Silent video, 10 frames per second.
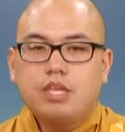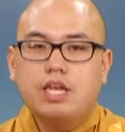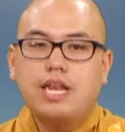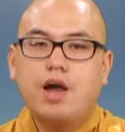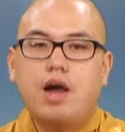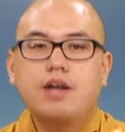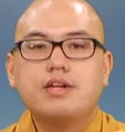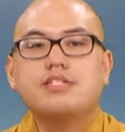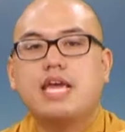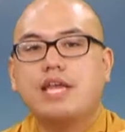Now,
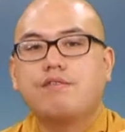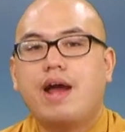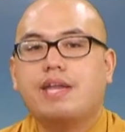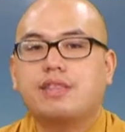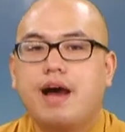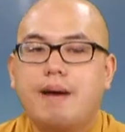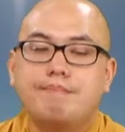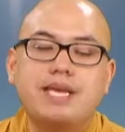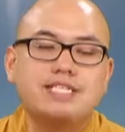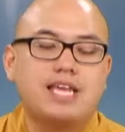understanding right thought
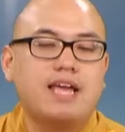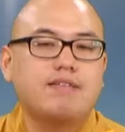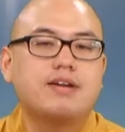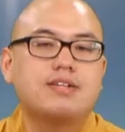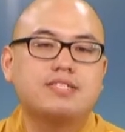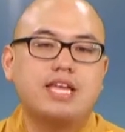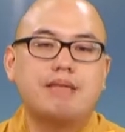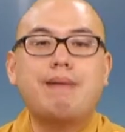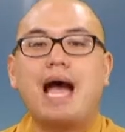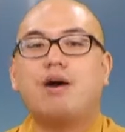means that you have to understand
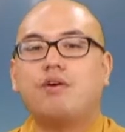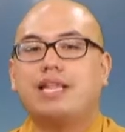the power